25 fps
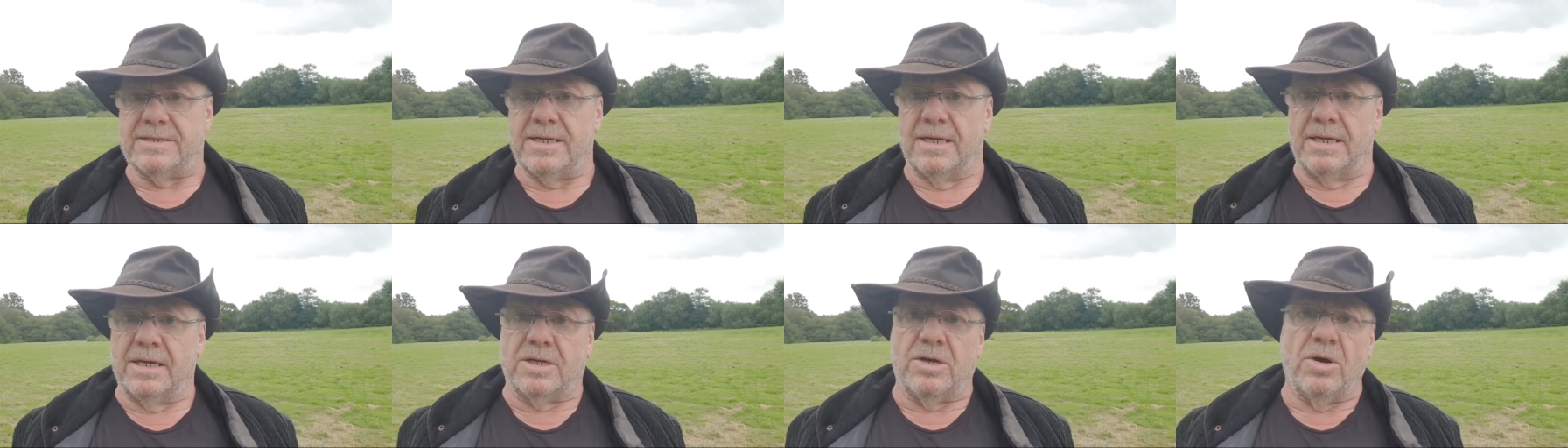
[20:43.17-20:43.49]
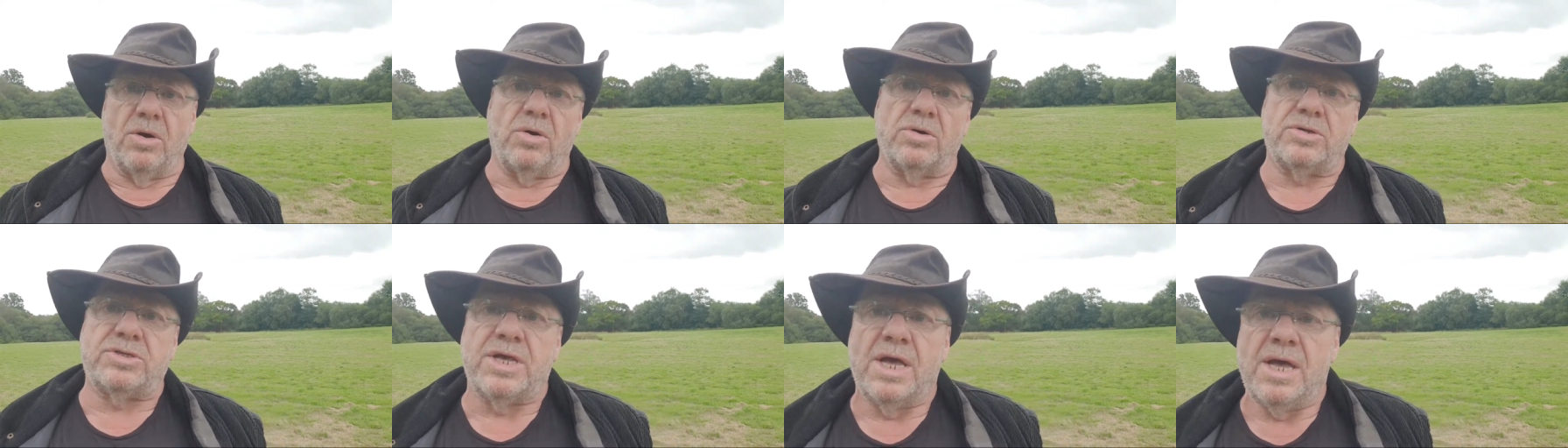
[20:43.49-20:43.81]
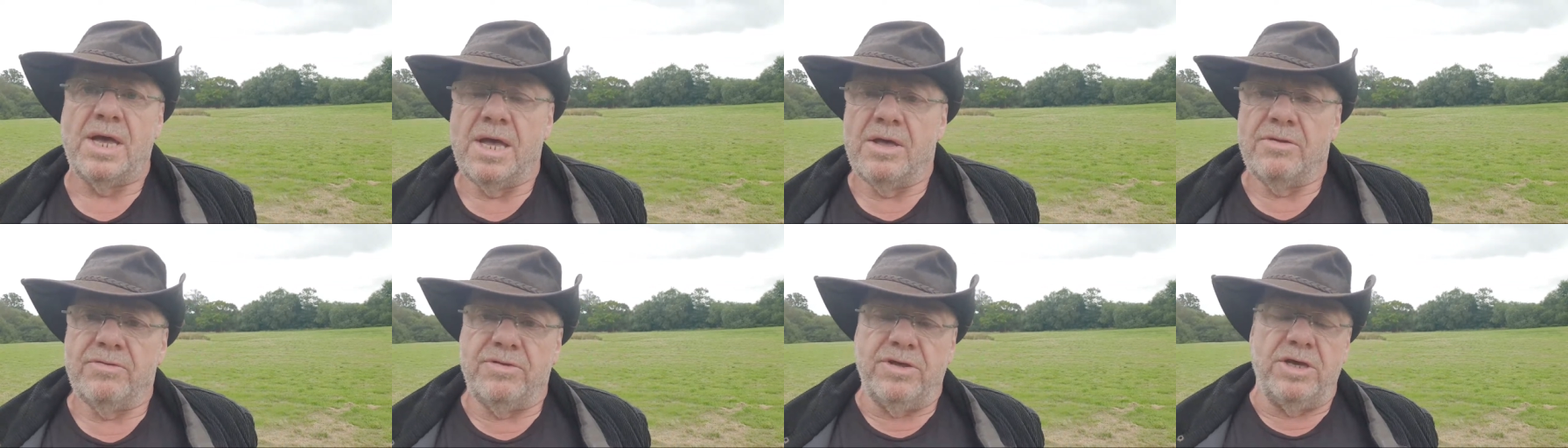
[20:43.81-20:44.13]
And of course,
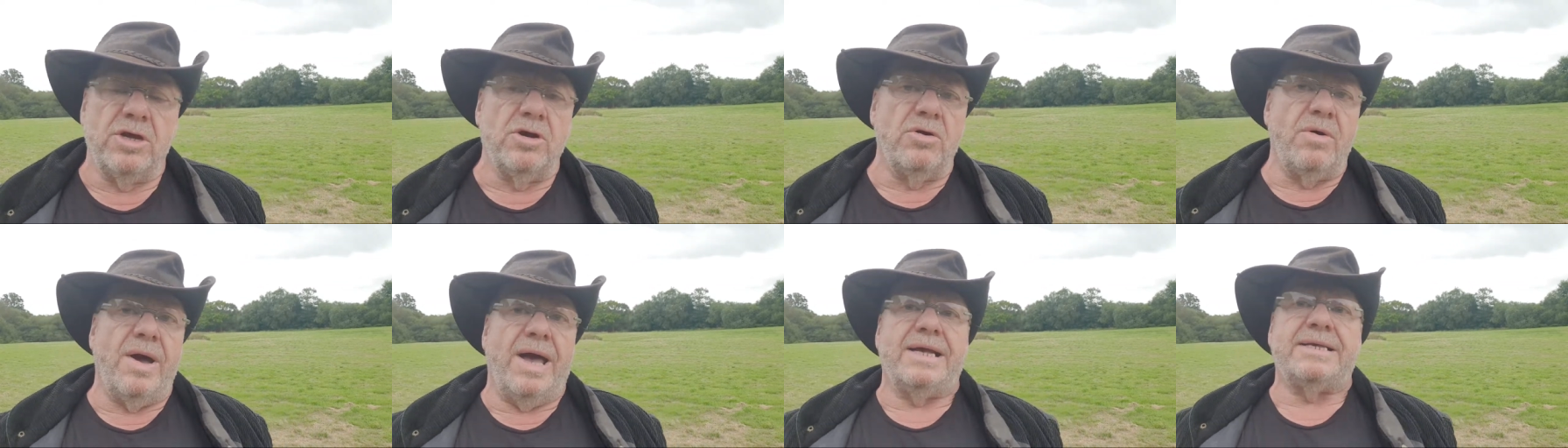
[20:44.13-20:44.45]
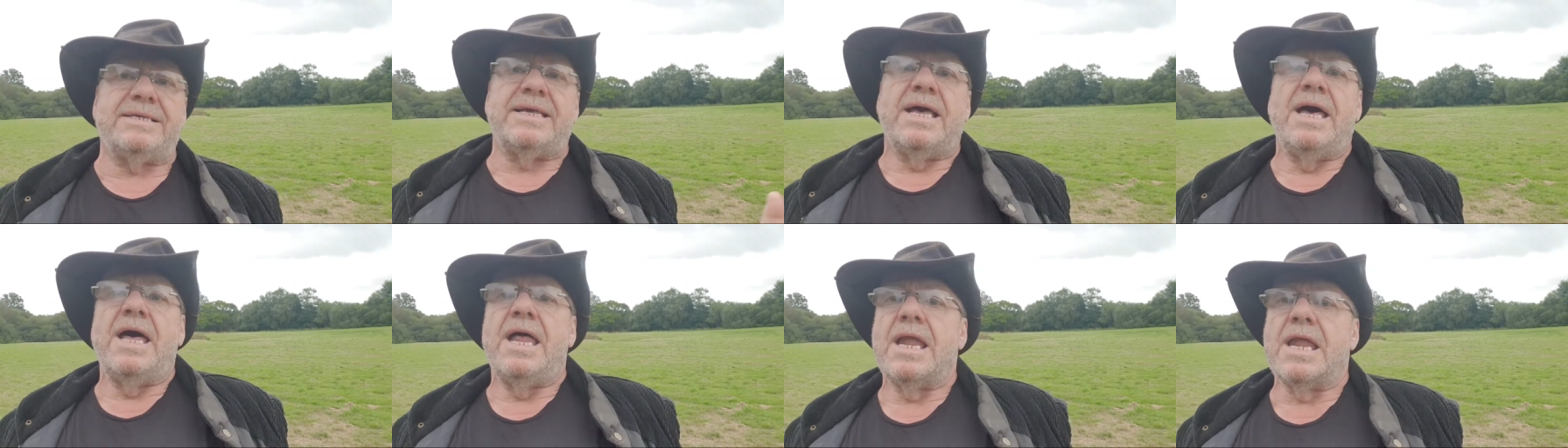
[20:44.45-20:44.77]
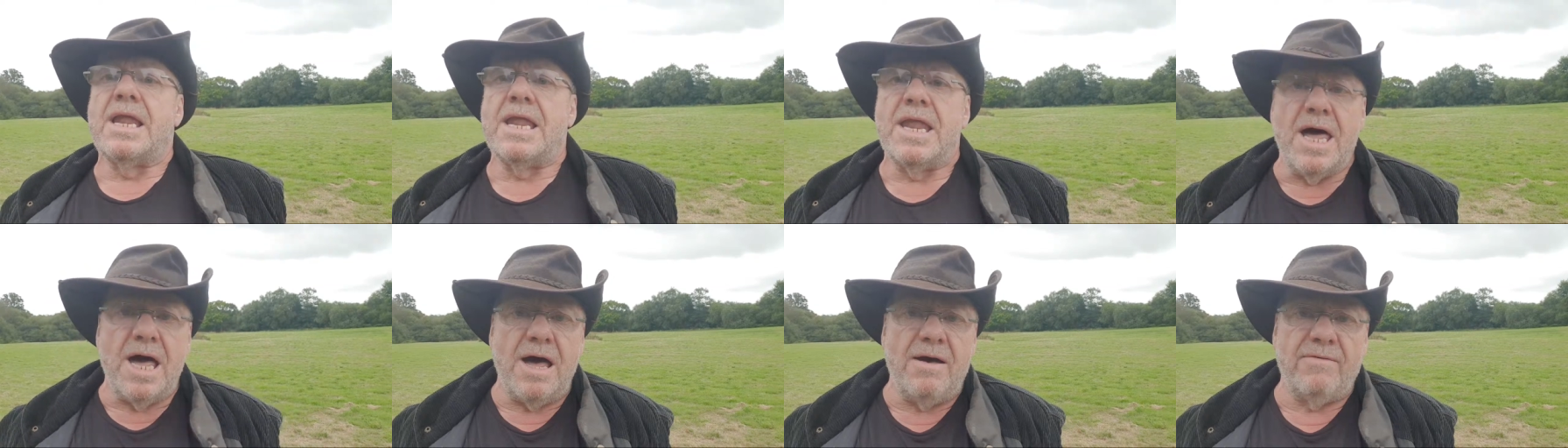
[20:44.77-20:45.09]
the US
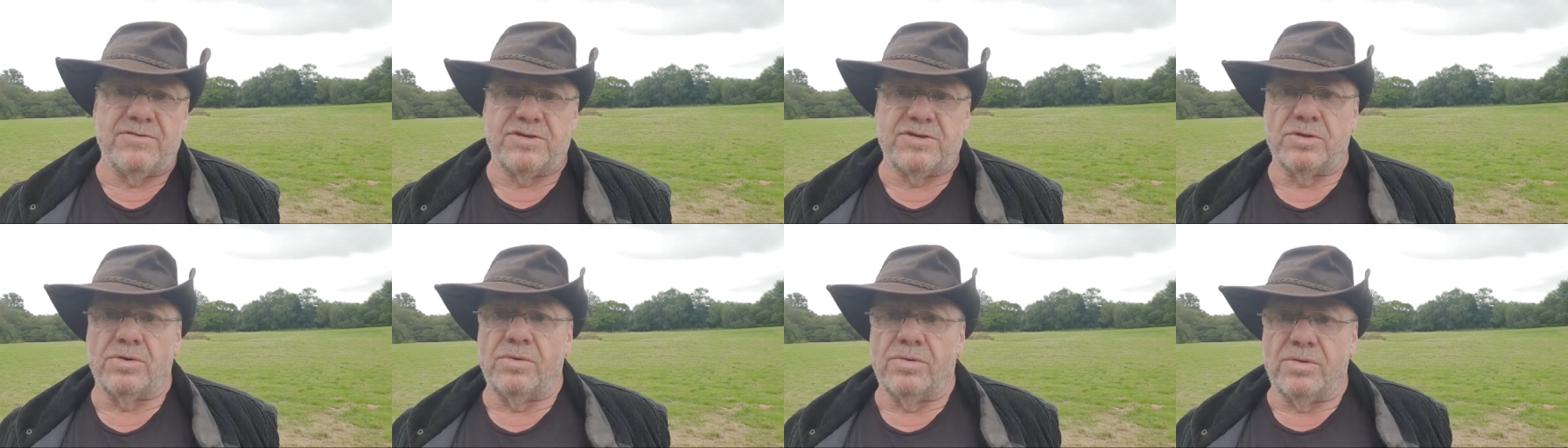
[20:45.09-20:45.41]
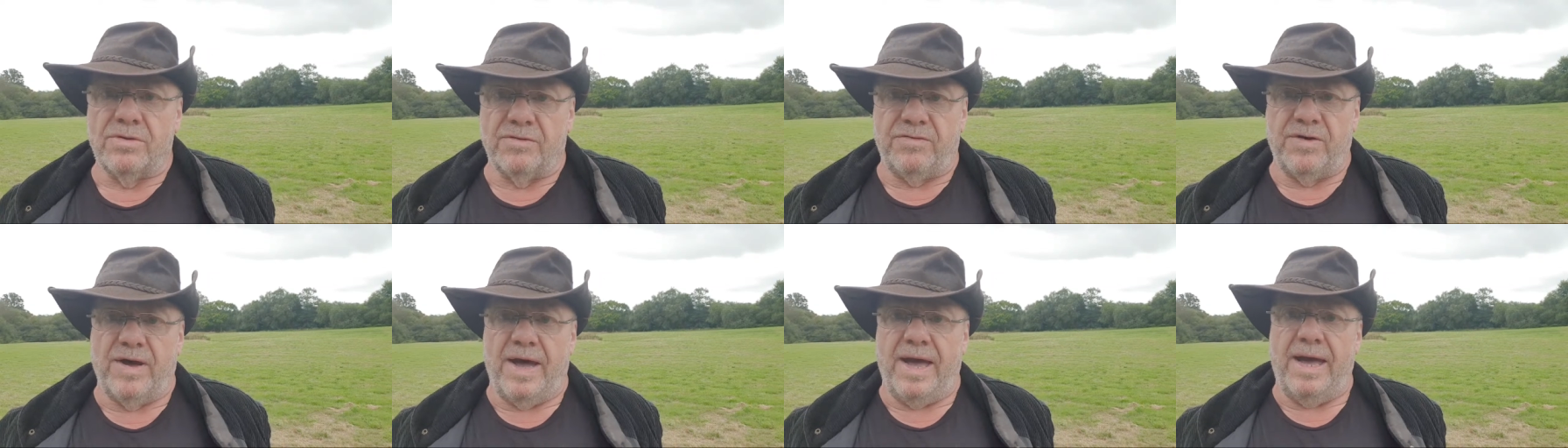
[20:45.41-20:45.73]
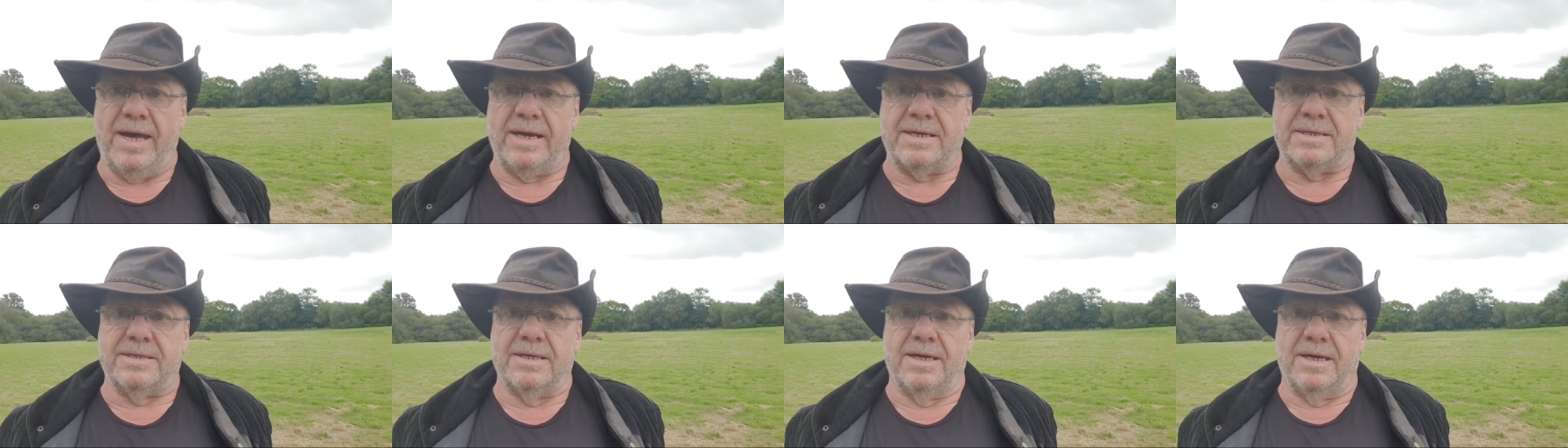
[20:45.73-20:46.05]
loves all the
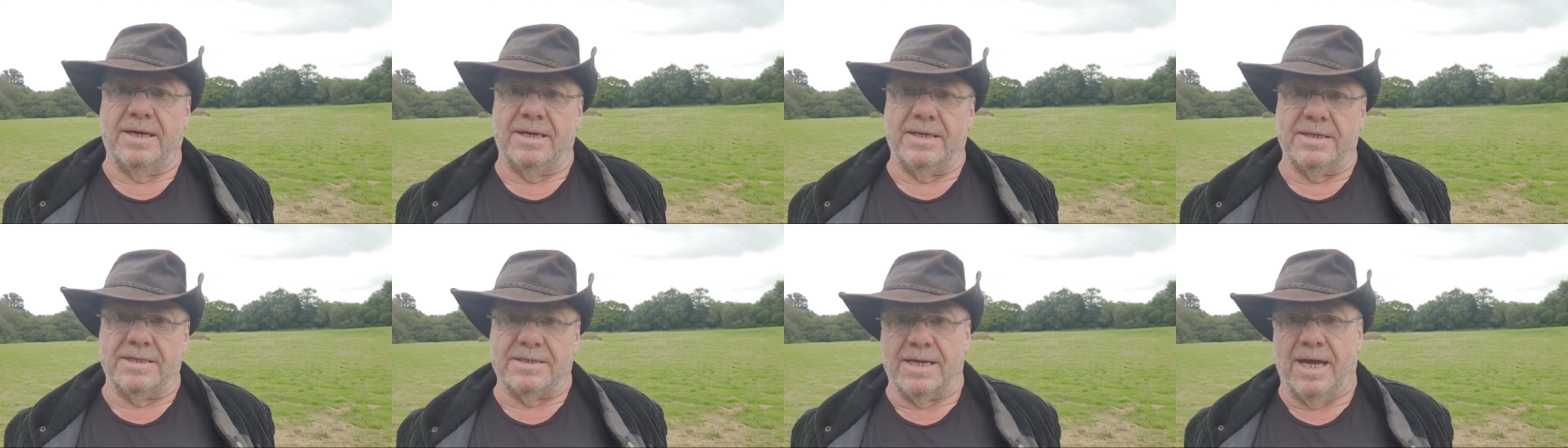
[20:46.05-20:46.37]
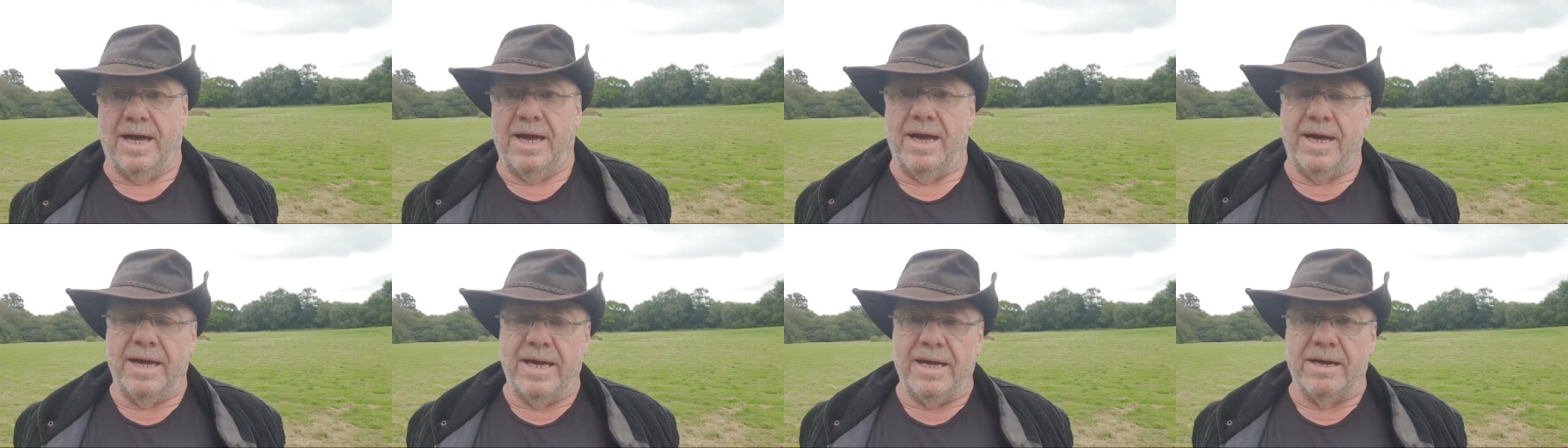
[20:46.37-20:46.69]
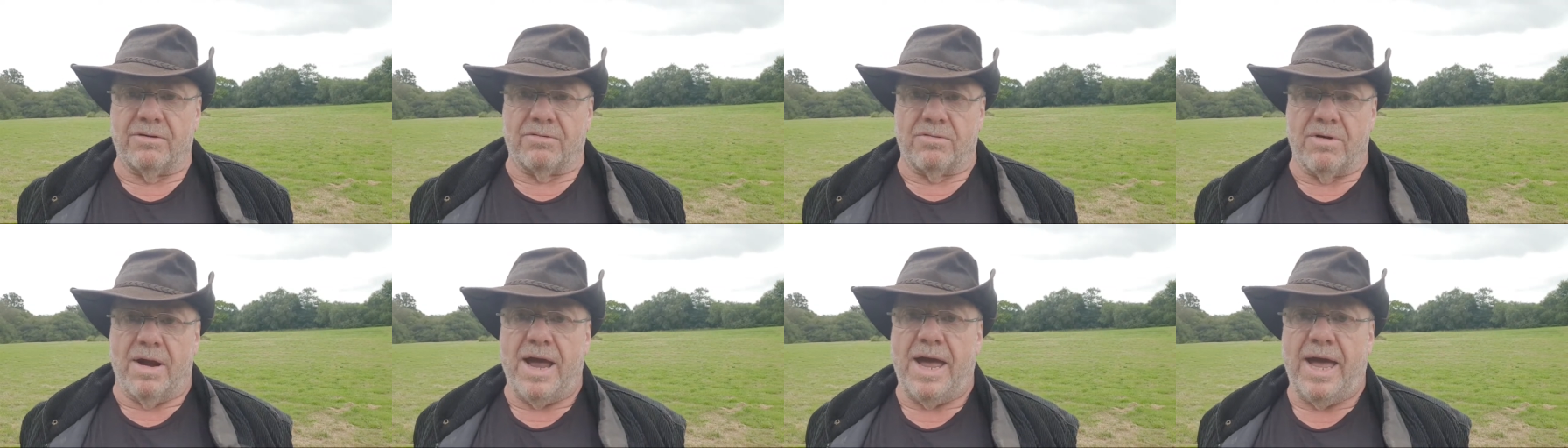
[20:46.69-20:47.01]
fact that
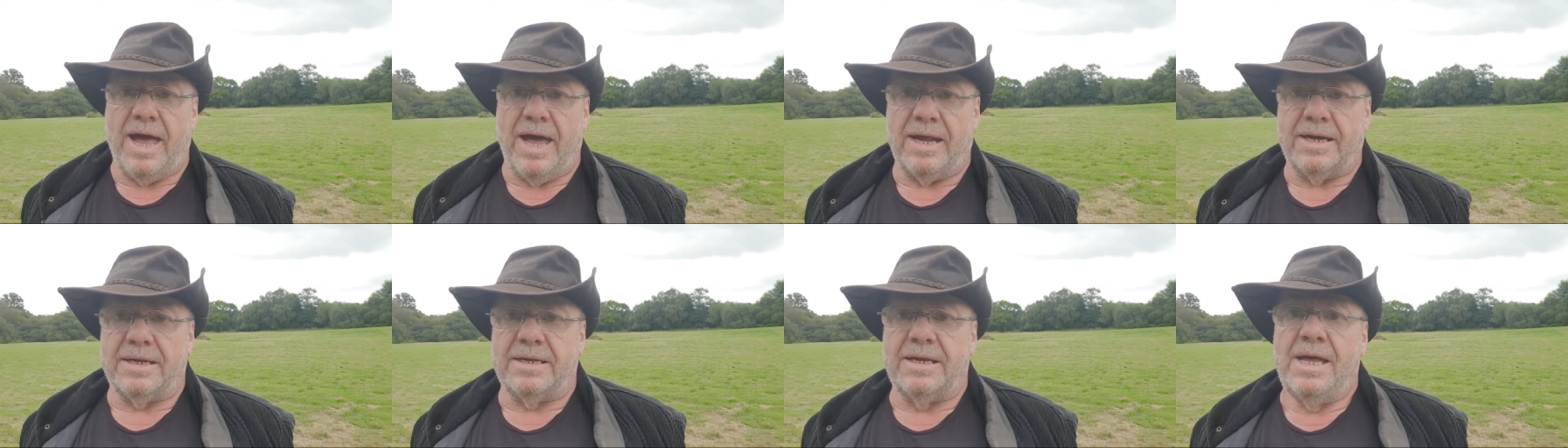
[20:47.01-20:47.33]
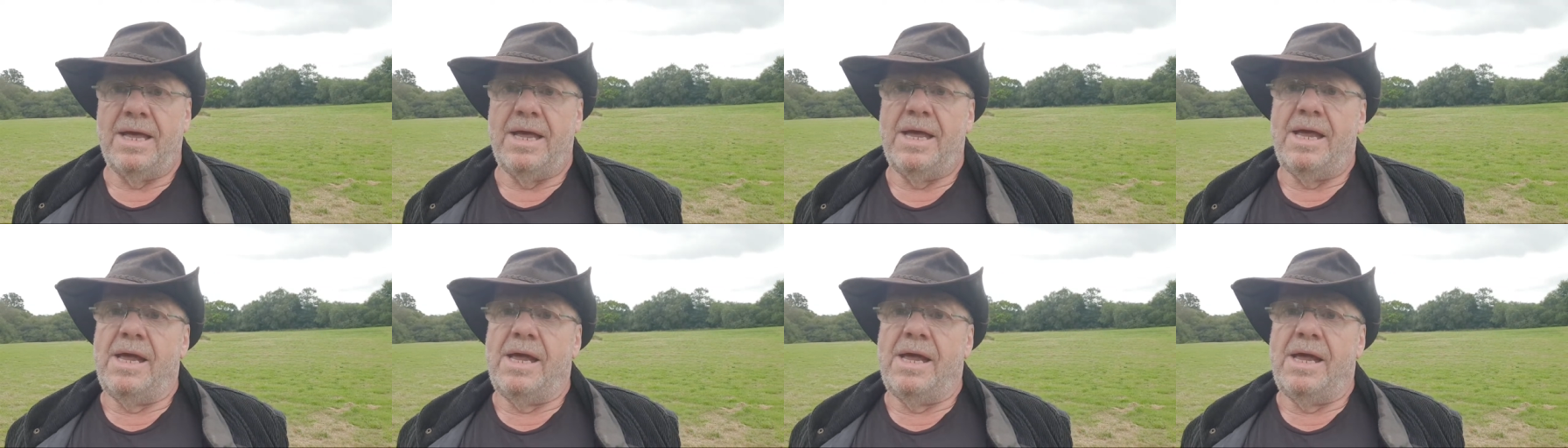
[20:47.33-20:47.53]
Iran